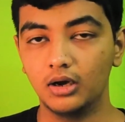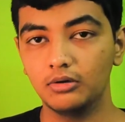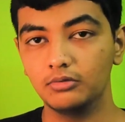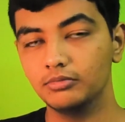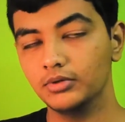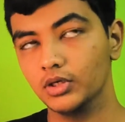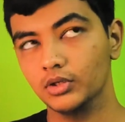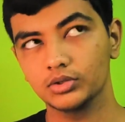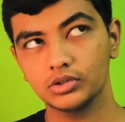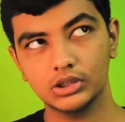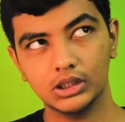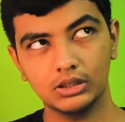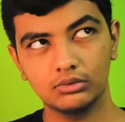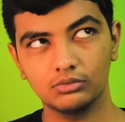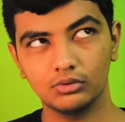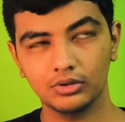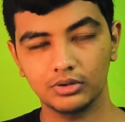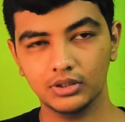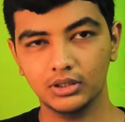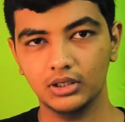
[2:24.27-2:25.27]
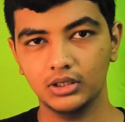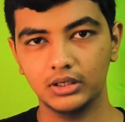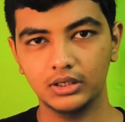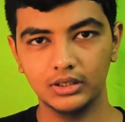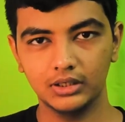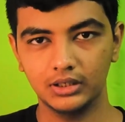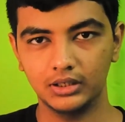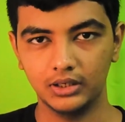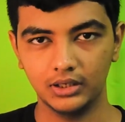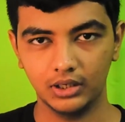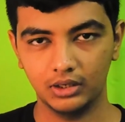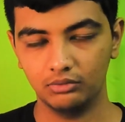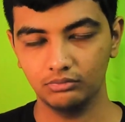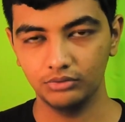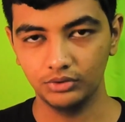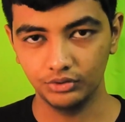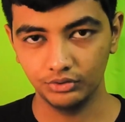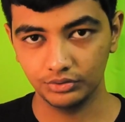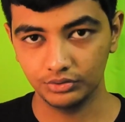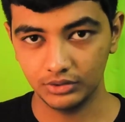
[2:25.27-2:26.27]
Windows 10 was there, and then now
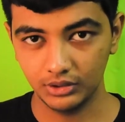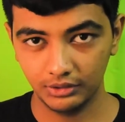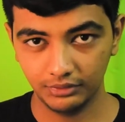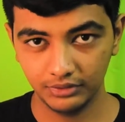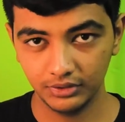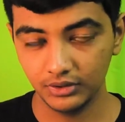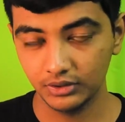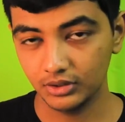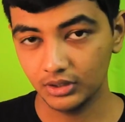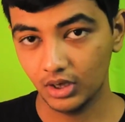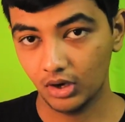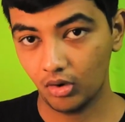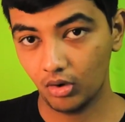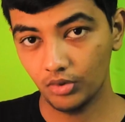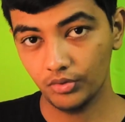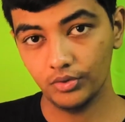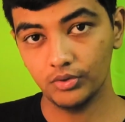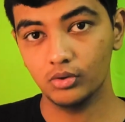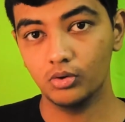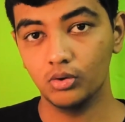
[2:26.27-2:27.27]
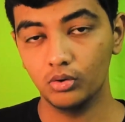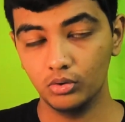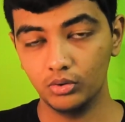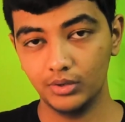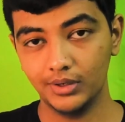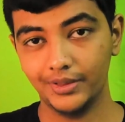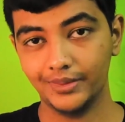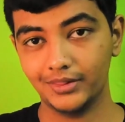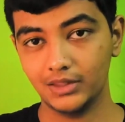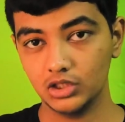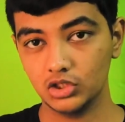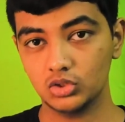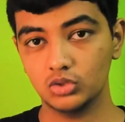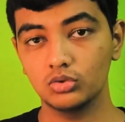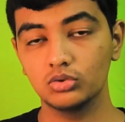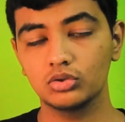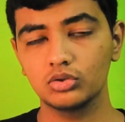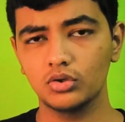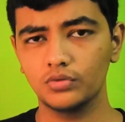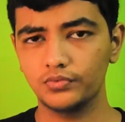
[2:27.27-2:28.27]
Windows 11 is there on the HoloLenses
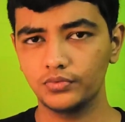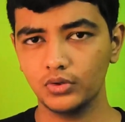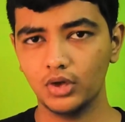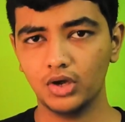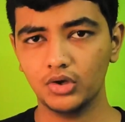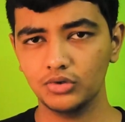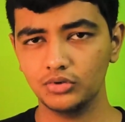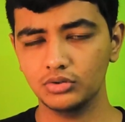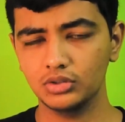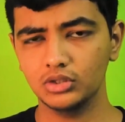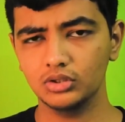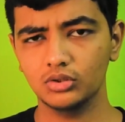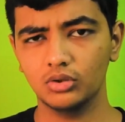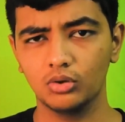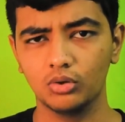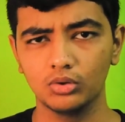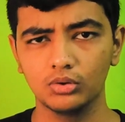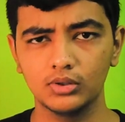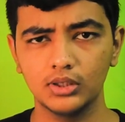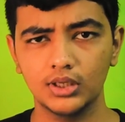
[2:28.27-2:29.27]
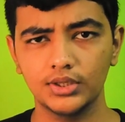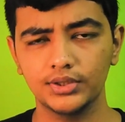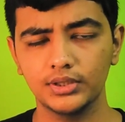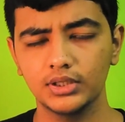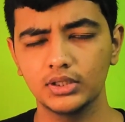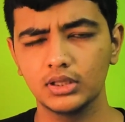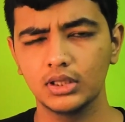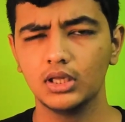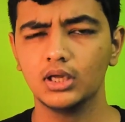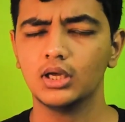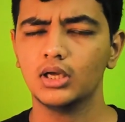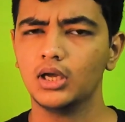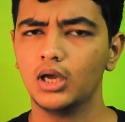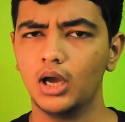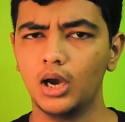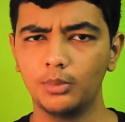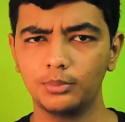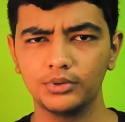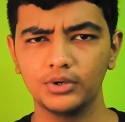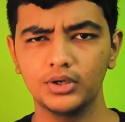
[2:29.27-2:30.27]
too. So if you are using the HoloLenses,
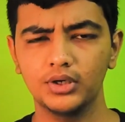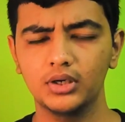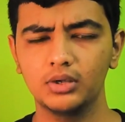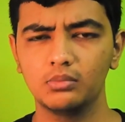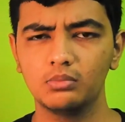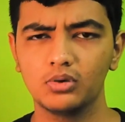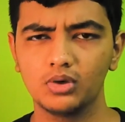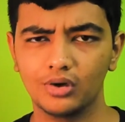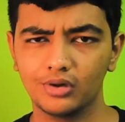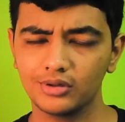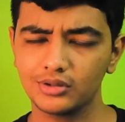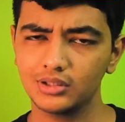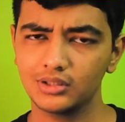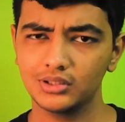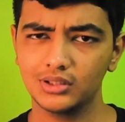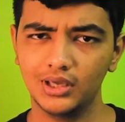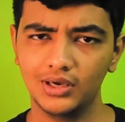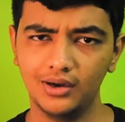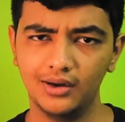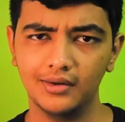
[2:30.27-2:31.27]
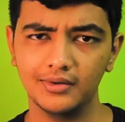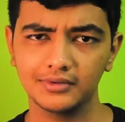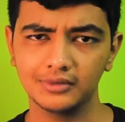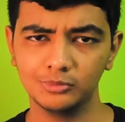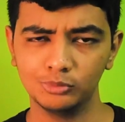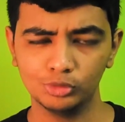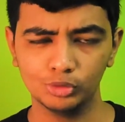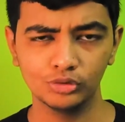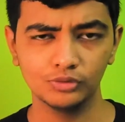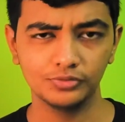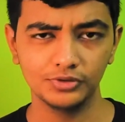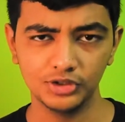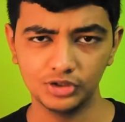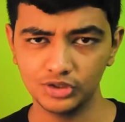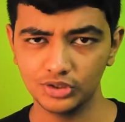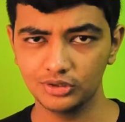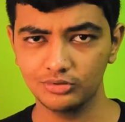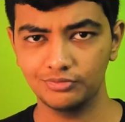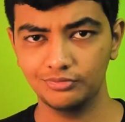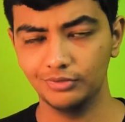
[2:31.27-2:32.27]
upgrade it because there are some cool
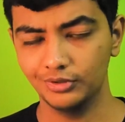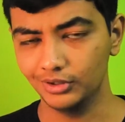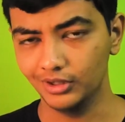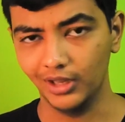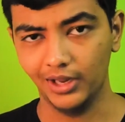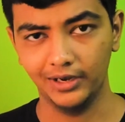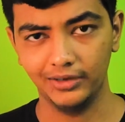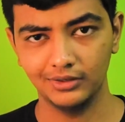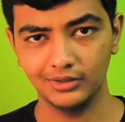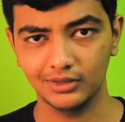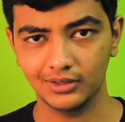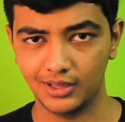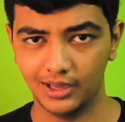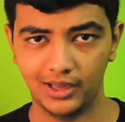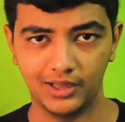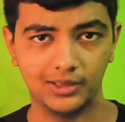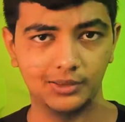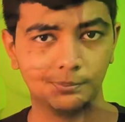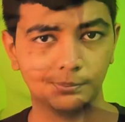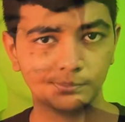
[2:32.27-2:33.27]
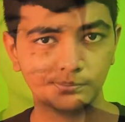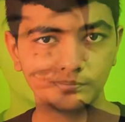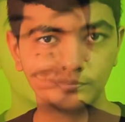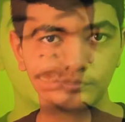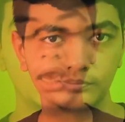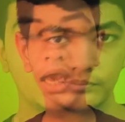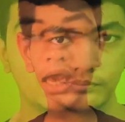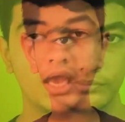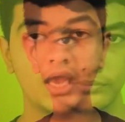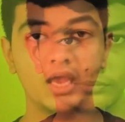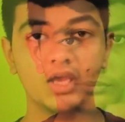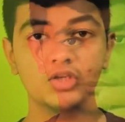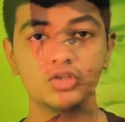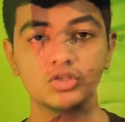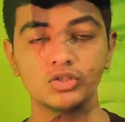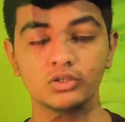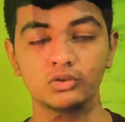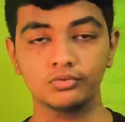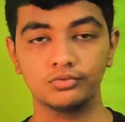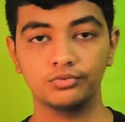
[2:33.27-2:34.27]
features with that guy. Motorola
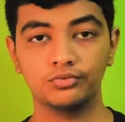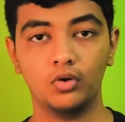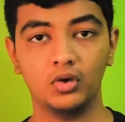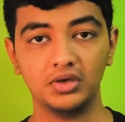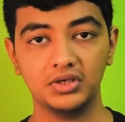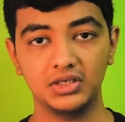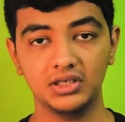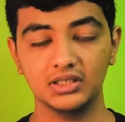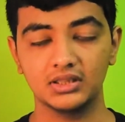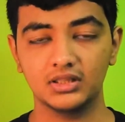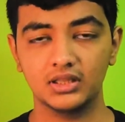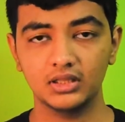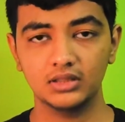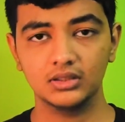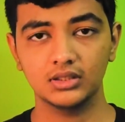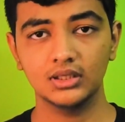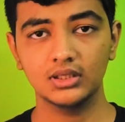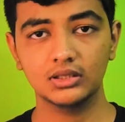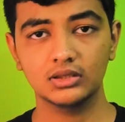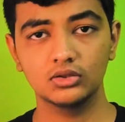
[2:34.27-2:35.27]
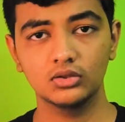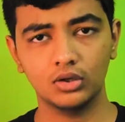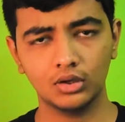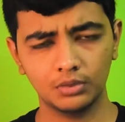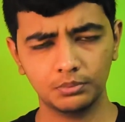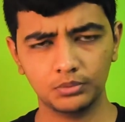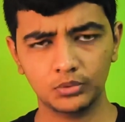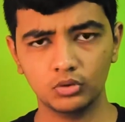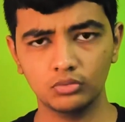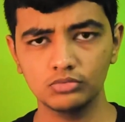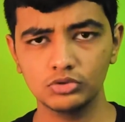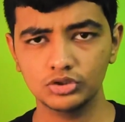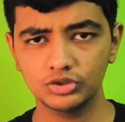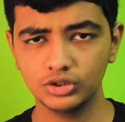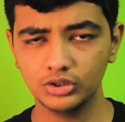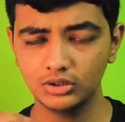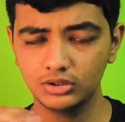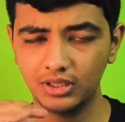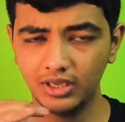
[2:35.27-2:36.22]
Edge 40. This is not a pro version.